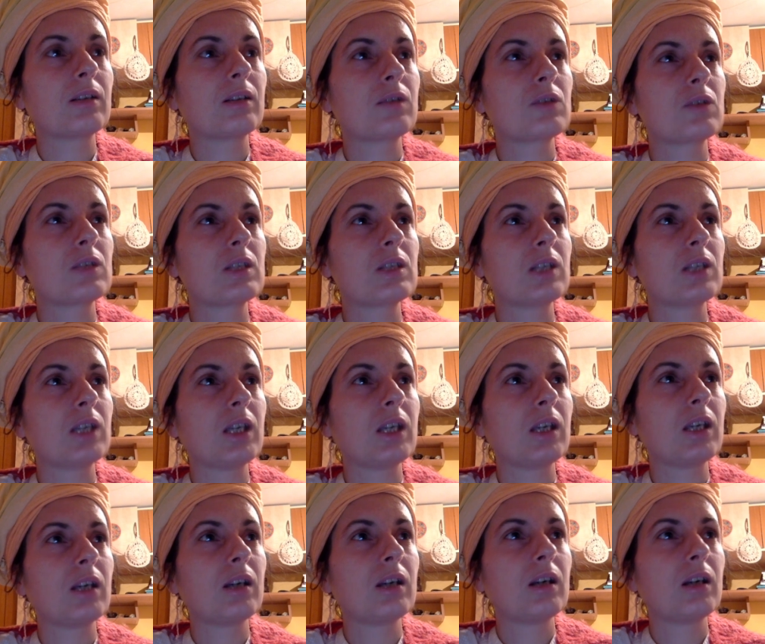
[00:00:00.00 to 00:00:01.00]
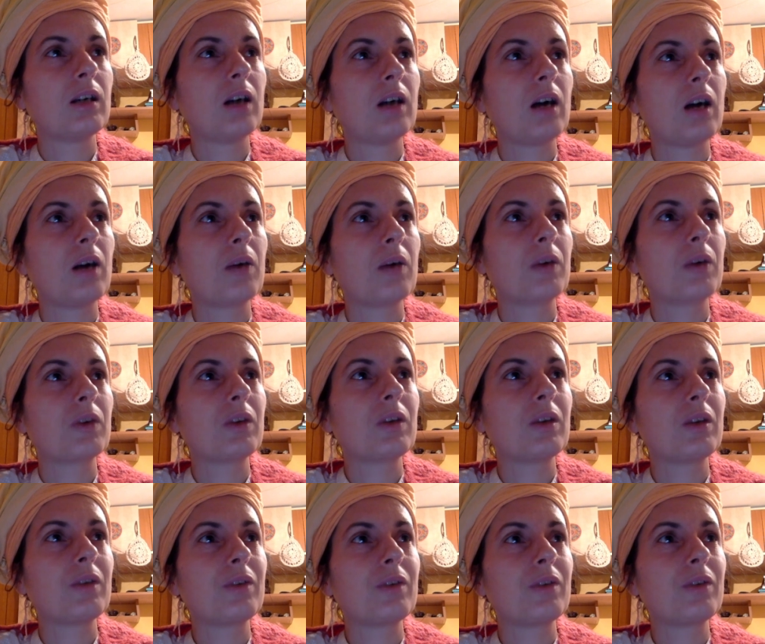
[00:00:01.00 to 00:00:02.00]
to see how a
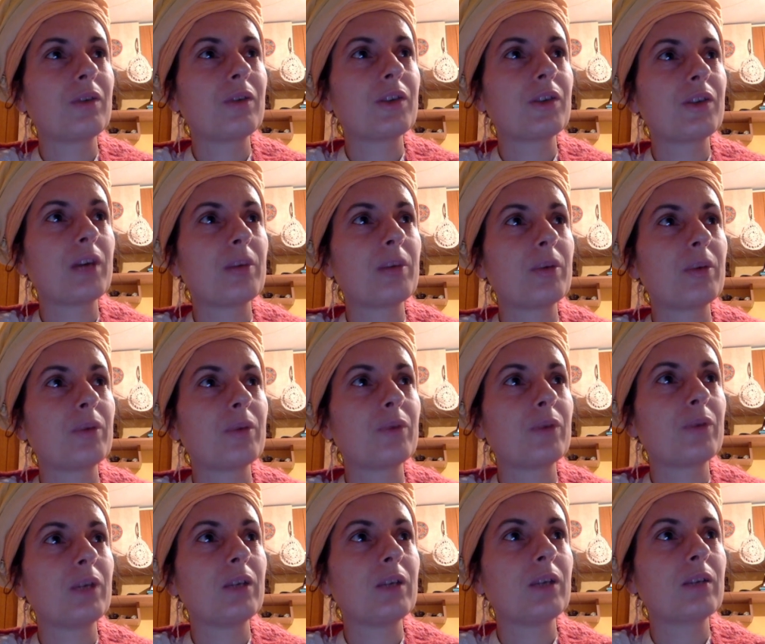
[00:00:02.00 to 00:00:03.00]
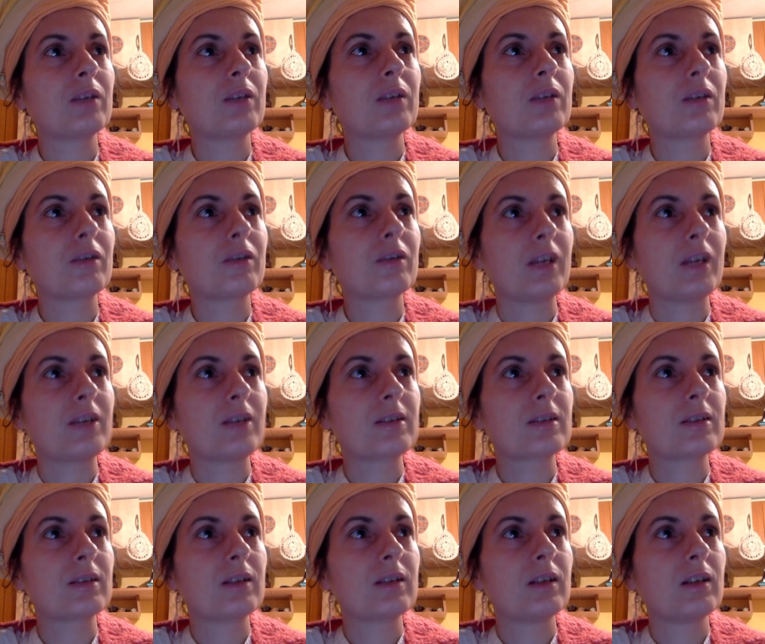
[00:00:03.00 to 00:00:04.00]
different type of interface
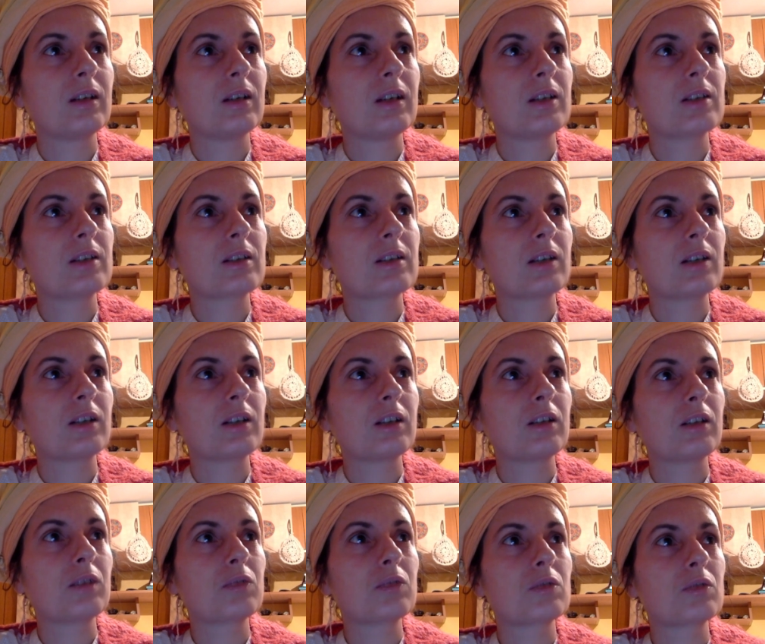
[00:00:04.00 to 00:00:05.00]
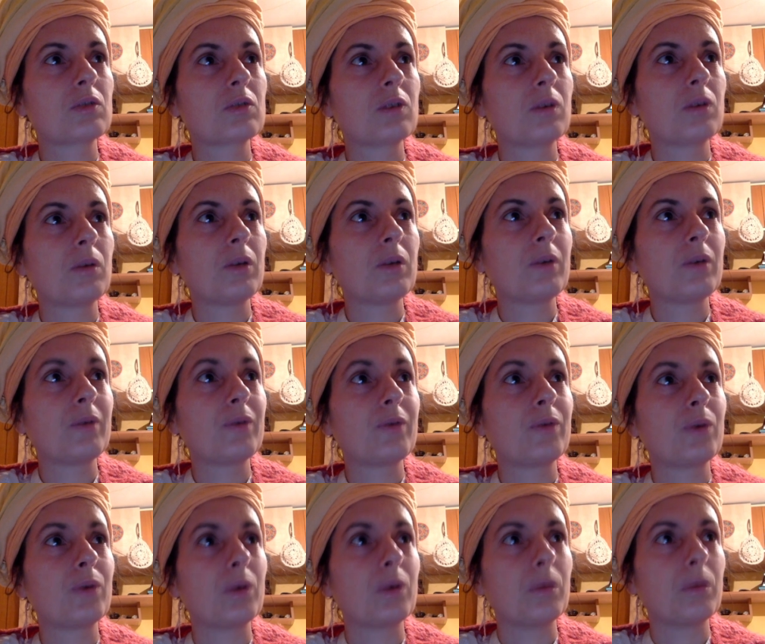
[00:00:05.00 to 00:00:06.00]
is starting to slowly
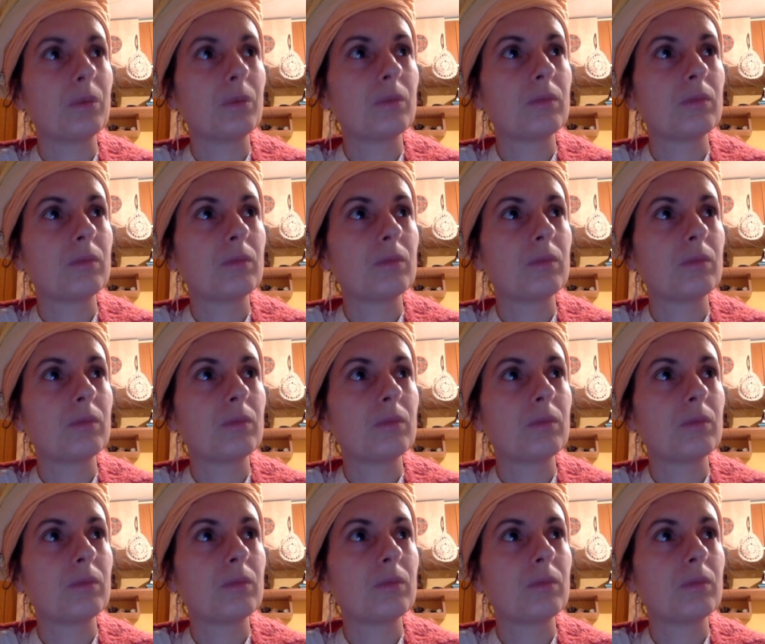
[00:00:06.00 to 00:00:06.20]
form.